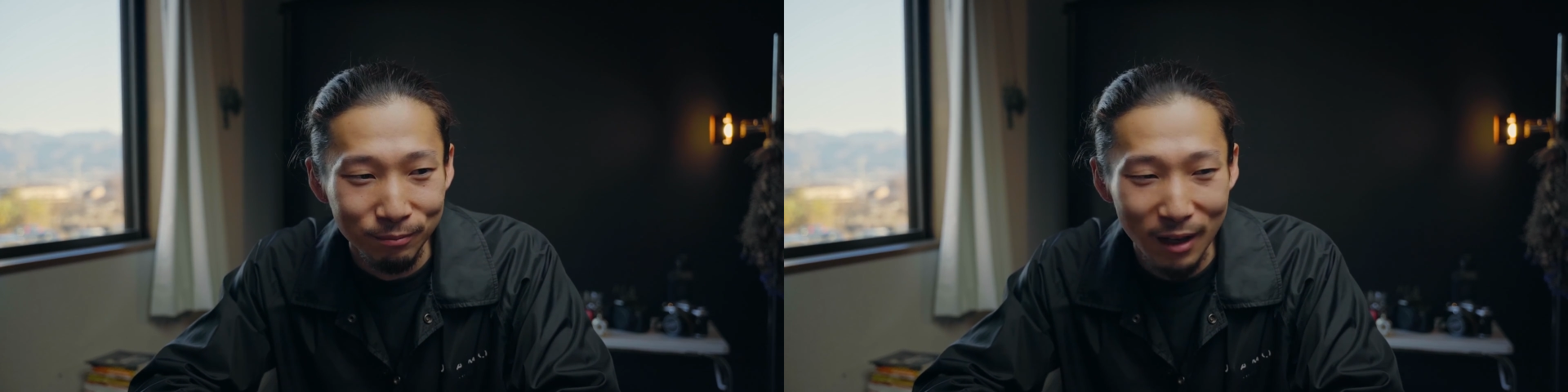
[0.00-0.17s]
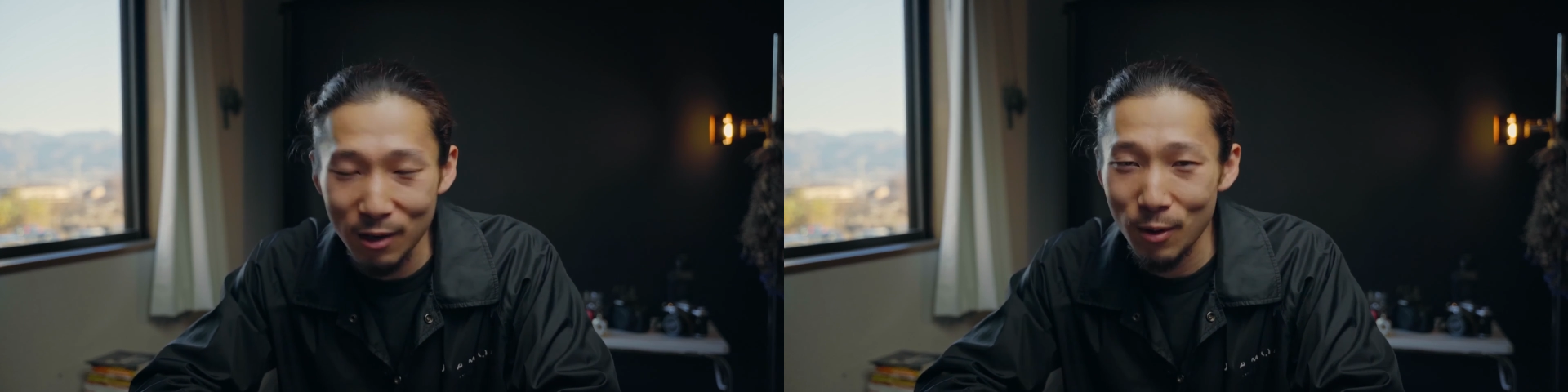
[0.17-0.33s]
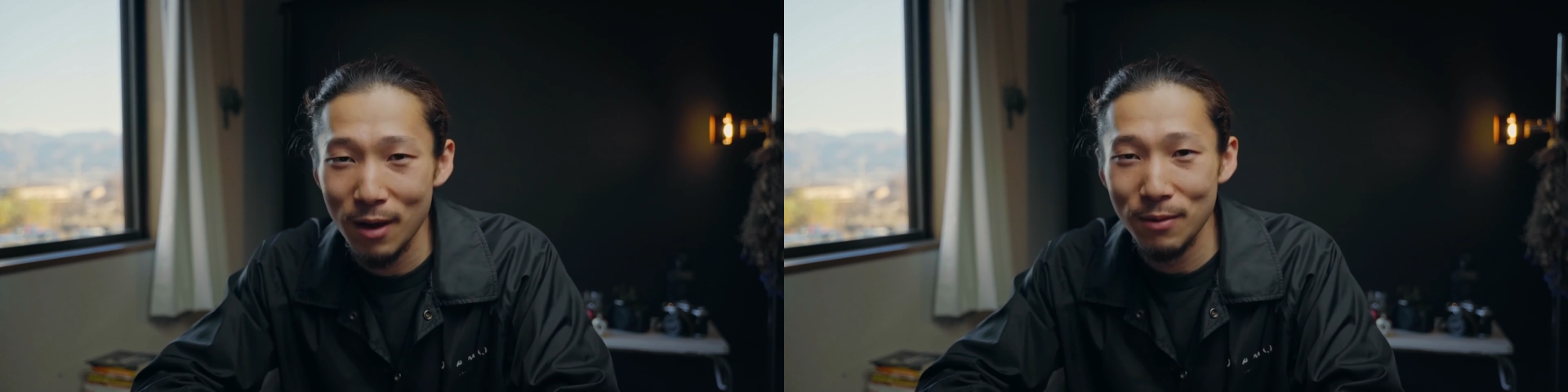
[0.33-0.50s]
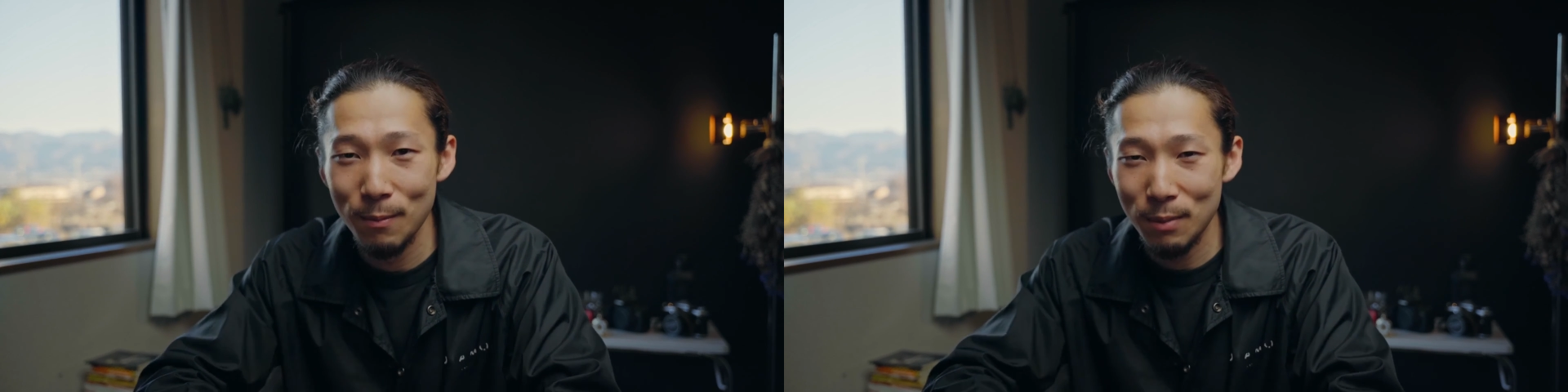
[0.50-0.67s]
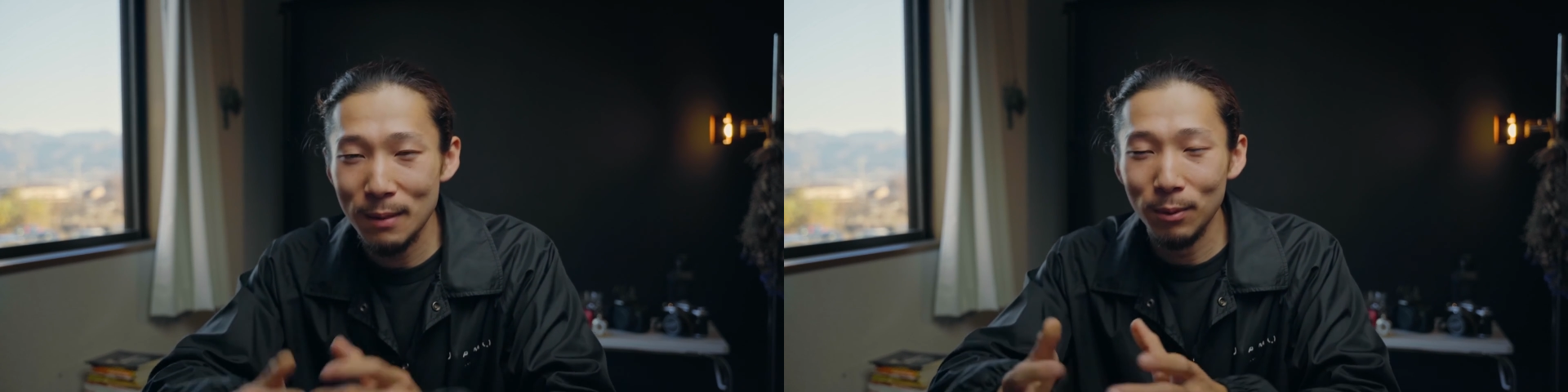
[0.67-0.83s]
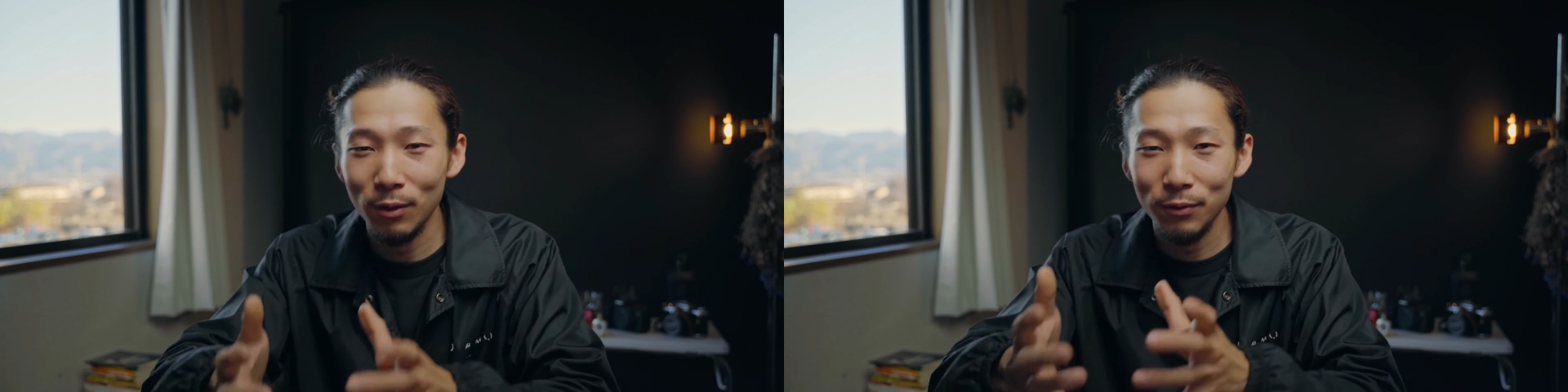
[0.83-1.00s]
anyway, the
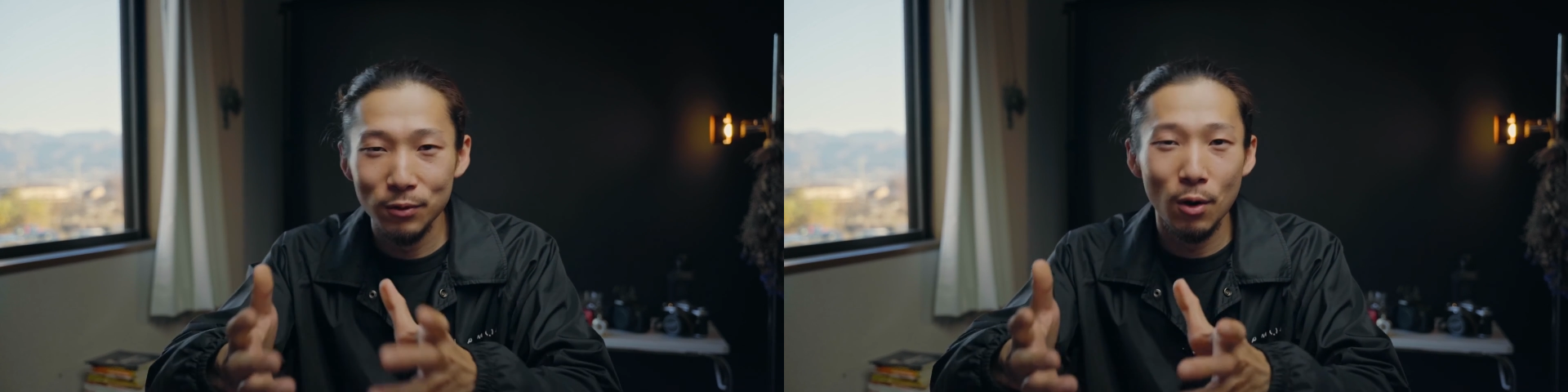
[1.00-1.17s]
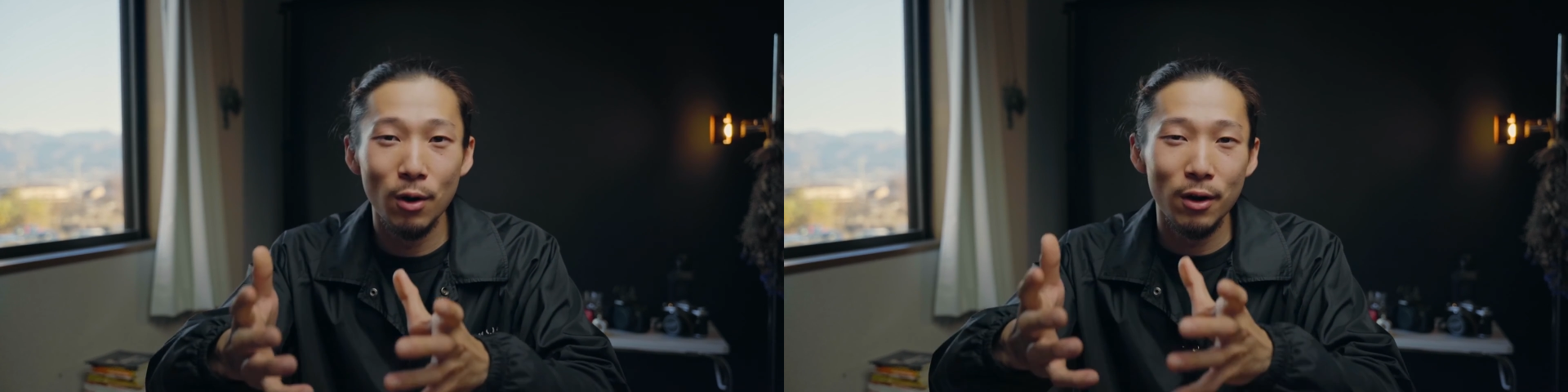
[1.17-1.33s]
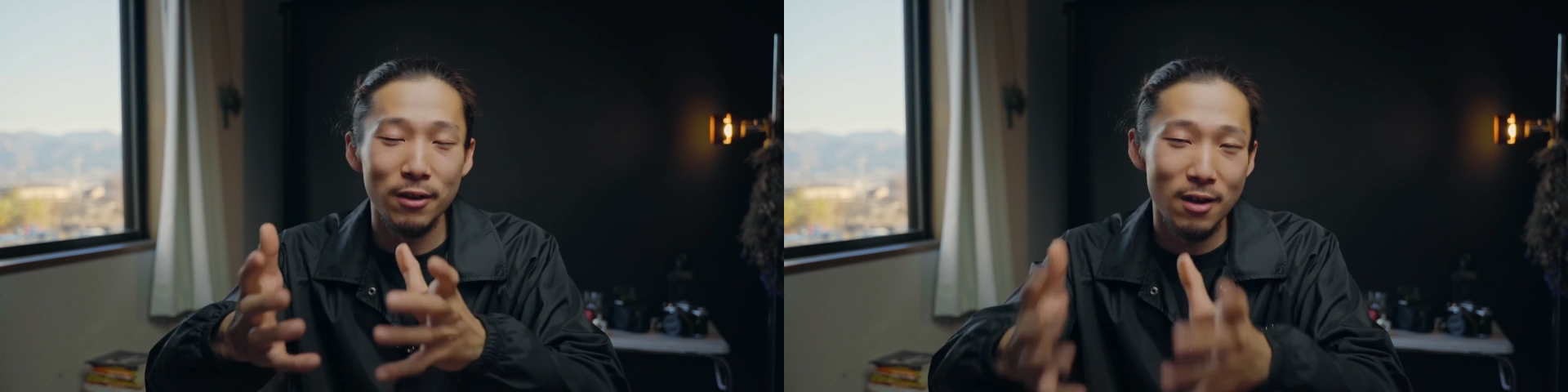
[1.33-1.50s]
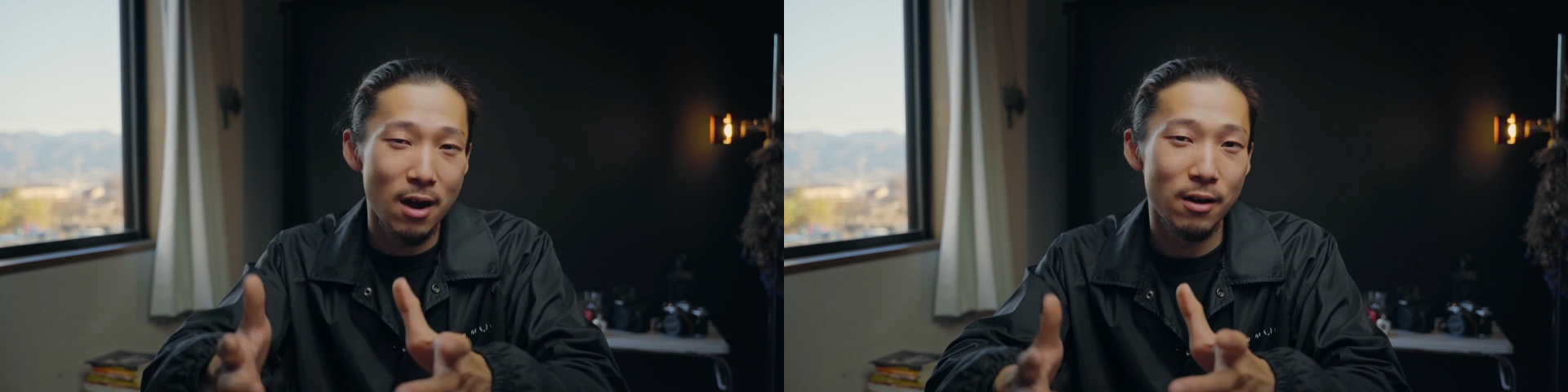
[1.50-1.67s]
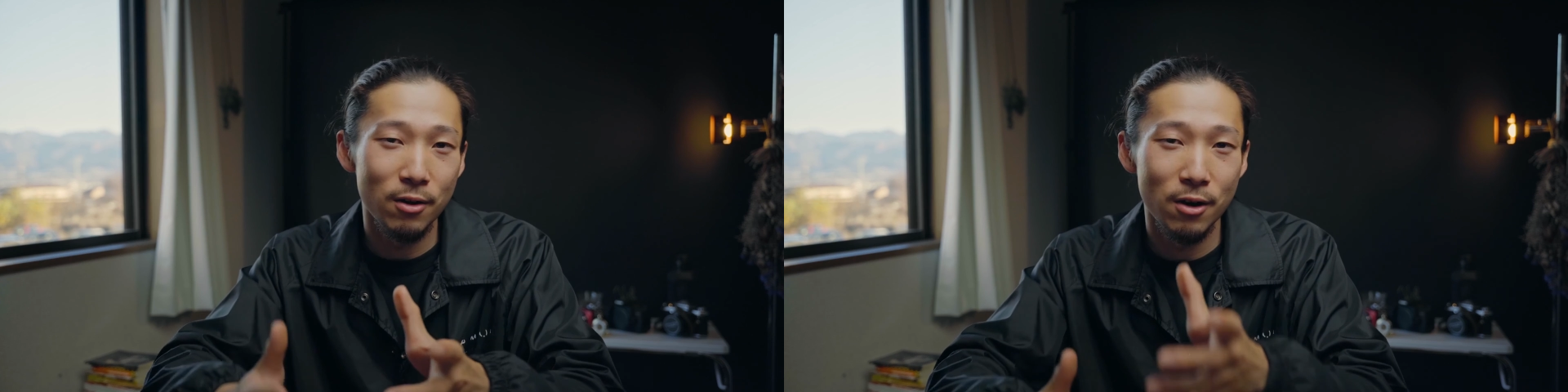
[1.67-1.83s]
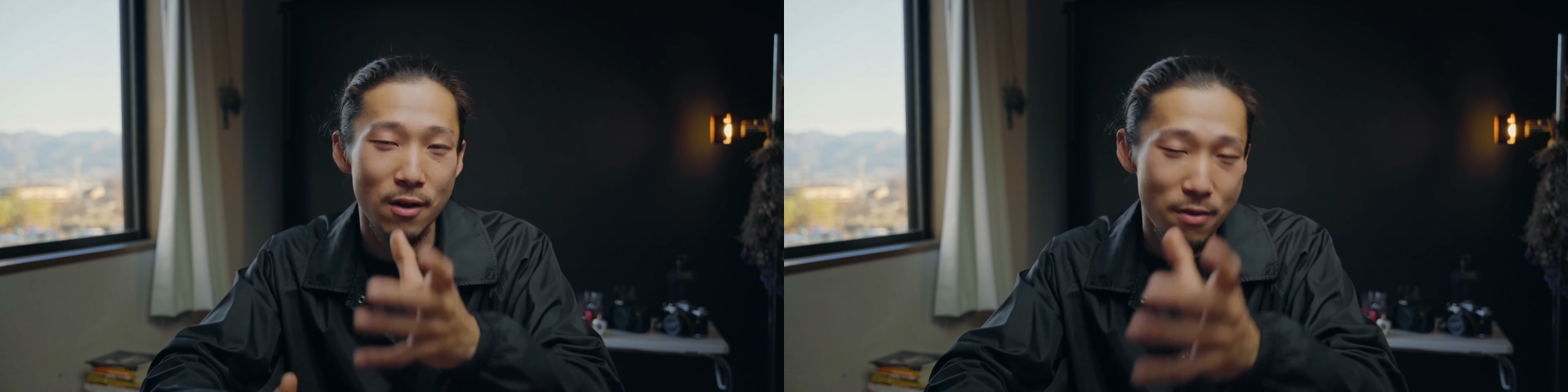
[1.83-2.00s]
people who are
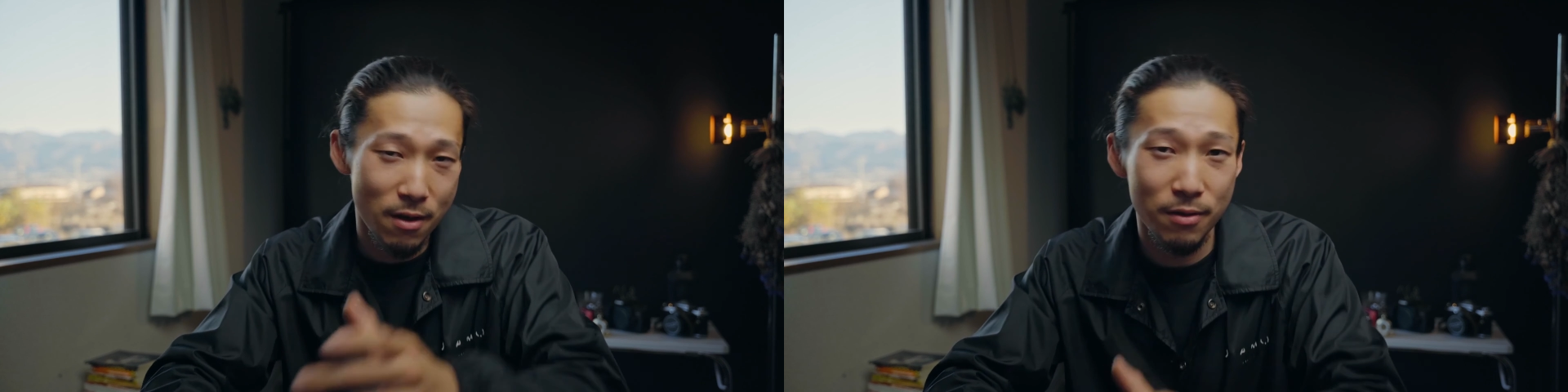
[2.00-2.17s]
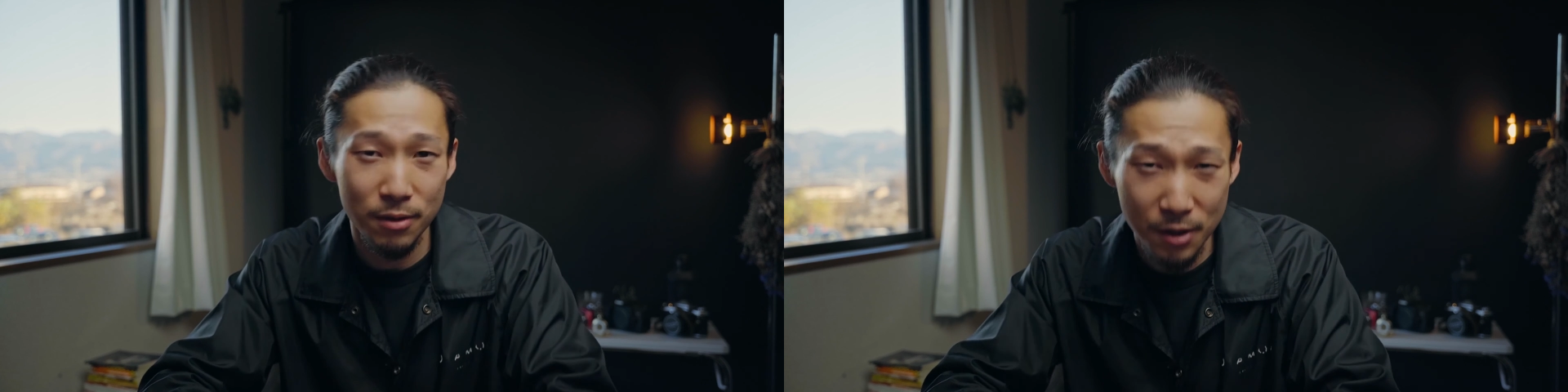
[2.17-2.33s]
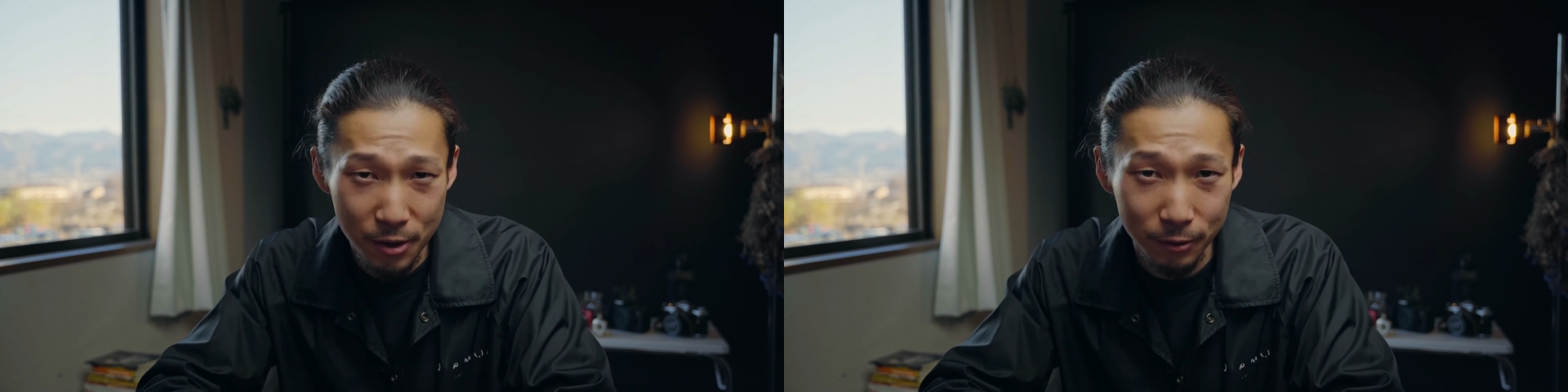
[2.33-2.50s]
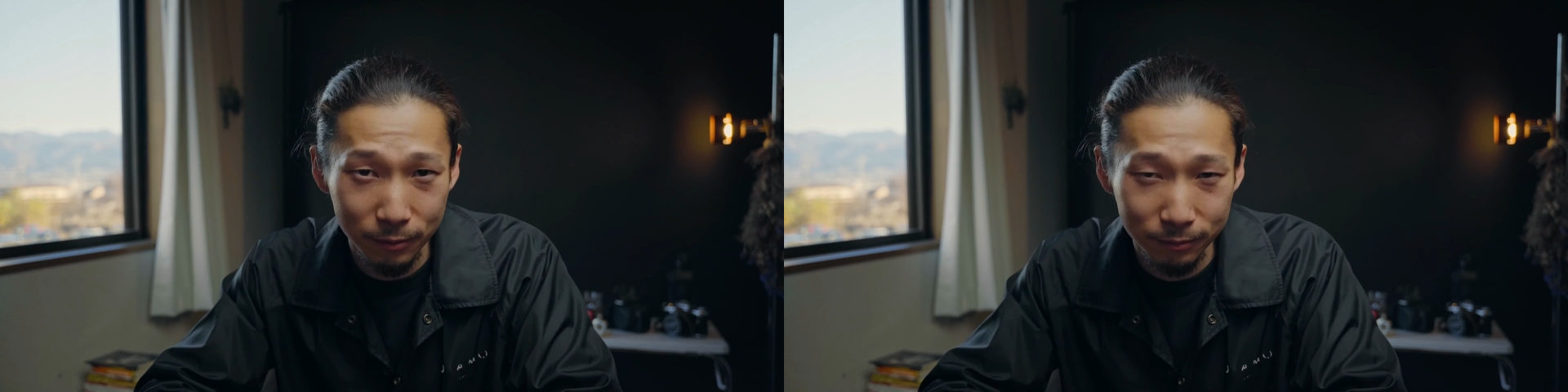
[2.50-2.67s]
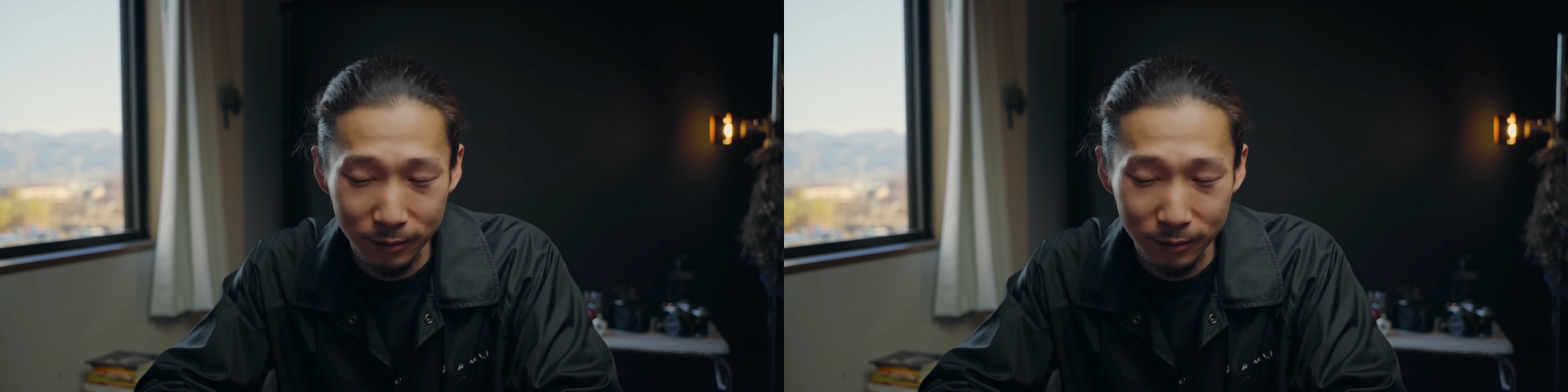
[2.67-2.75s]
younger than you.